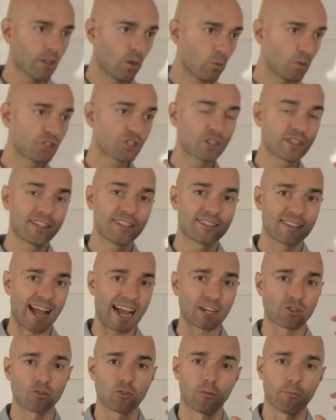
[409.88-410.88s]
which leads to
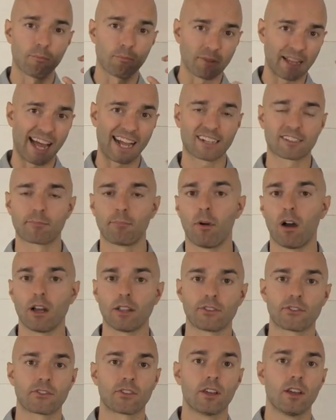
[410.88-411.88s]
actual black
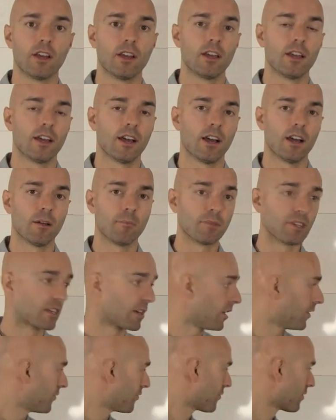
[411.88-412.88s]
spots
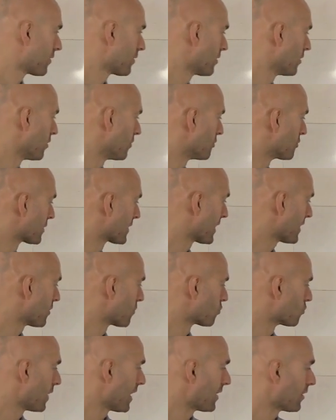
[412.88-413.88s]
because, you know, you're
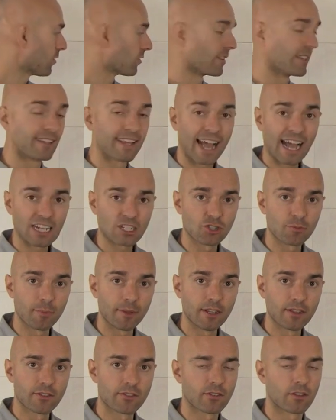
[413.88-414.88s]
getting retinal
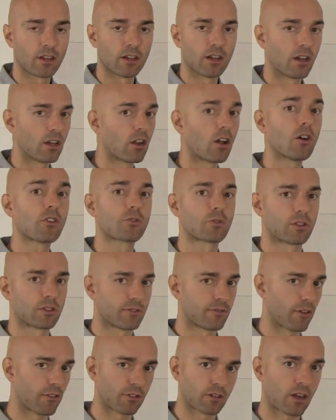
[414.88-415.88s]
detachments and all
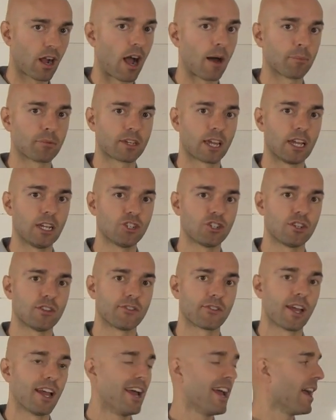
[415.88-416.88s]
sorts of other
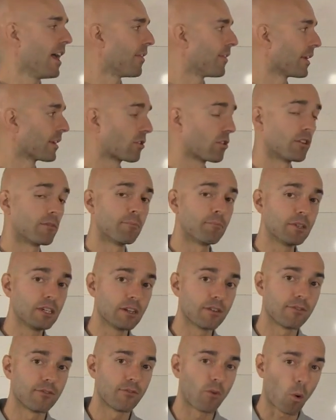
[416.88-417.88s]
complications that could
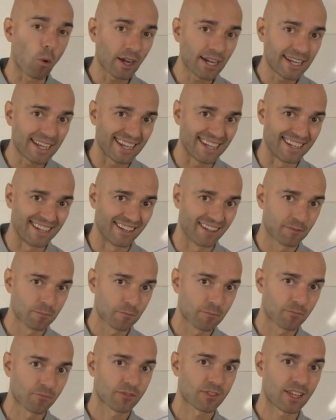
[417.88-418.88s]
be avoided.
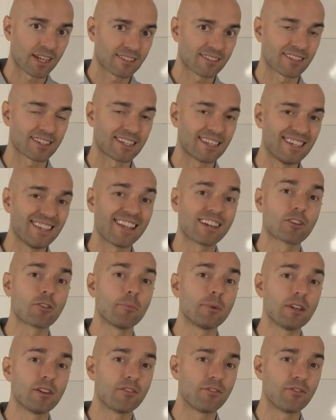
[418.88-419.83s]
That's the key, that could be